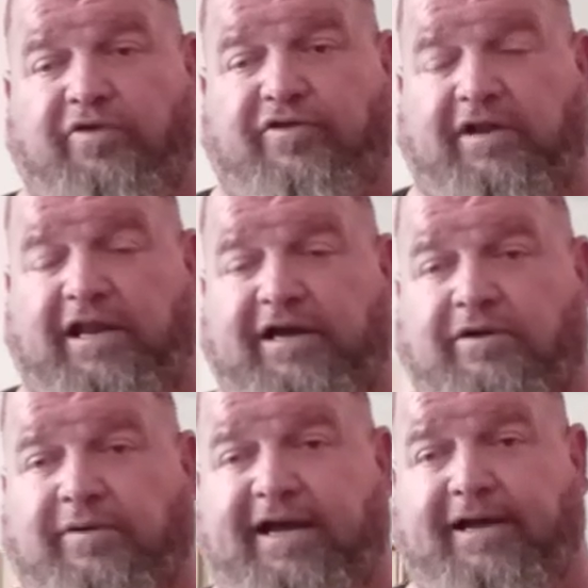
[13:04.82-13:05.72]
words because I
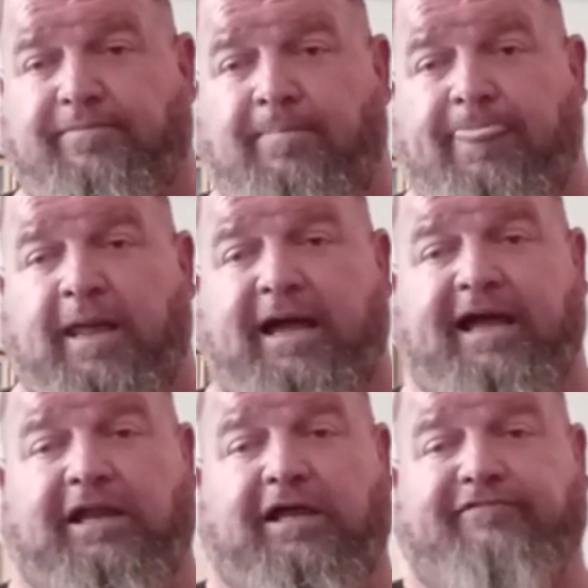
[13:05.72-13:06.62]
like doing that.
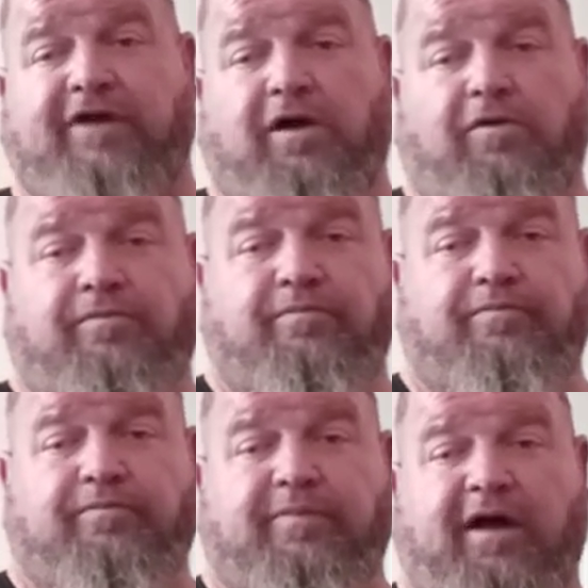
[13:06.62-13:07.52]
Hey, I love y'all.
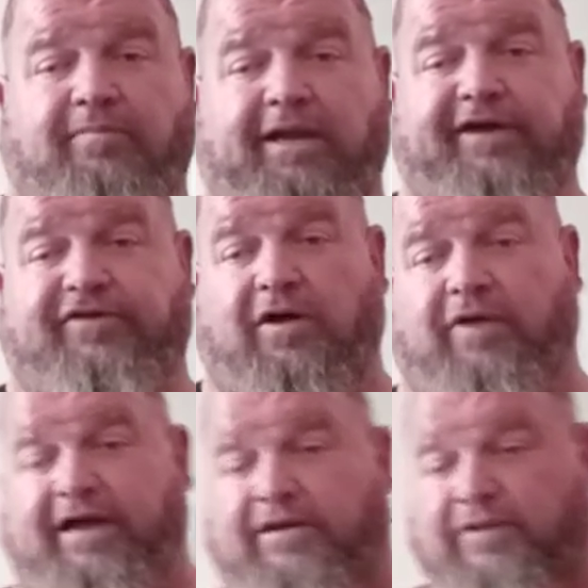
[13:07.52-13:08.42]
God bless
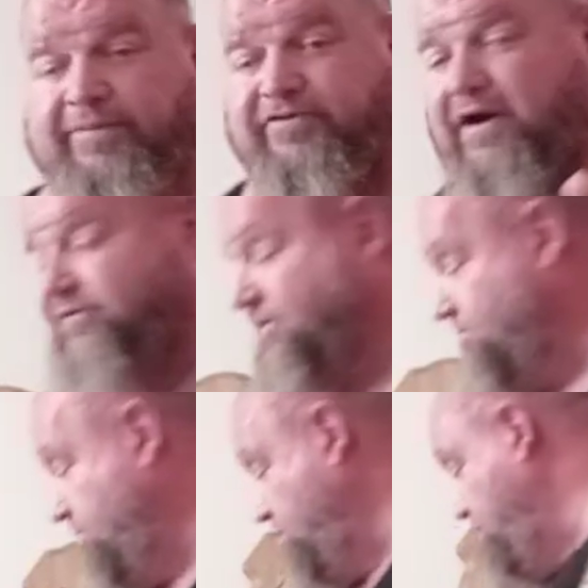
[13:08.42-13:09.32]
y'all. Hey, let me try
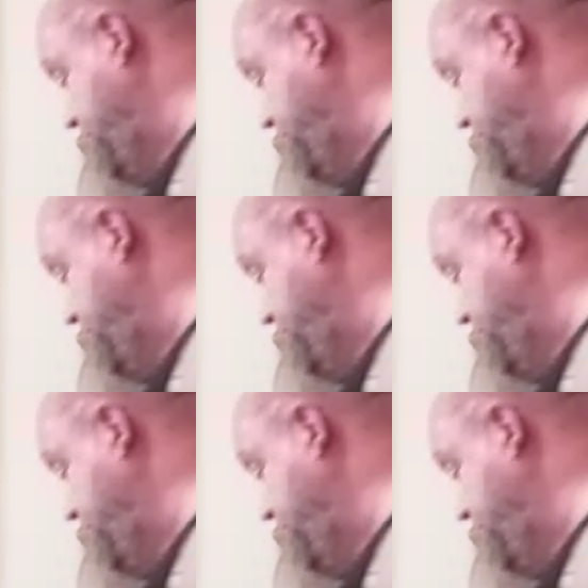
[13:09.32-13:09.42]
something real